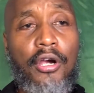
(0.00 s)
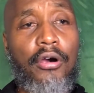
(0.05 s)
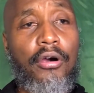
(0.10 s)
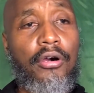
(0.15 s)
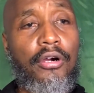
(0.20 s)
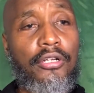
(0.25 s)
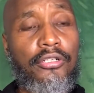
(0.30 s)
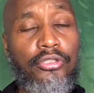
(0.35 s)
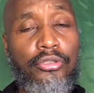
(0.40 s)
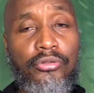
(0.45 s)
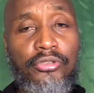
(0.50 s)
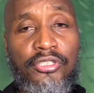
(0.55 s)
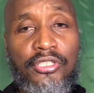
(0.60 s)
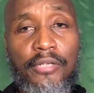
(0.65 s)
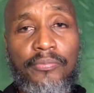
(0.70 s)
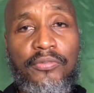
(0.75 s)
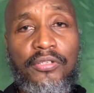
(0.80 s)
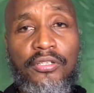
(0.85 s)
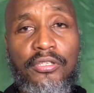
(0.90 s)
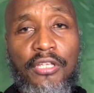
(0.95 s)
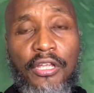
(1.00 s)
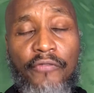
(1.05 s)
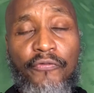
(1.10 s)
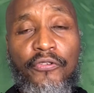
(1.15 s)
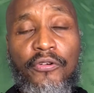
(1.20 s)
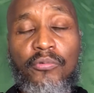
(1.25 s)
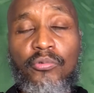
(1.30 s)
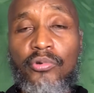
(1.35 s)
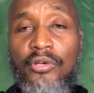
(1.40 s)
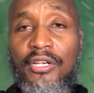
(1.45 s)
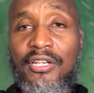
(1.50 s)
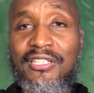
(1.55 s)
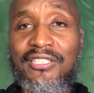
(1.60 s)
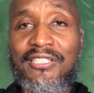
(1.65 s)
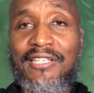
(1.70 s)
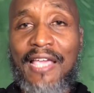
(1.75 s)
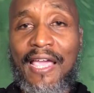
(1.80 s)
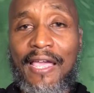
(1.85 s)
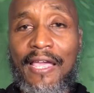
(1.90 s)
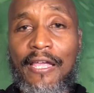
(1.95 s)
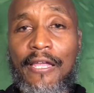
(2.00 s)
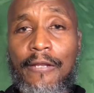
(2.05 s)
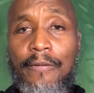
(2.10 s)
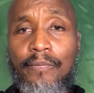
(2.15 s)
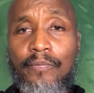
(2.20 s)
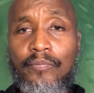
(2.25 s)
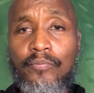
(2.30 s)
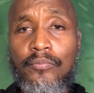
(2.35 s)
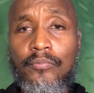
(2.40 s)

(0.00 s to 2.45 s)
or do something different with his game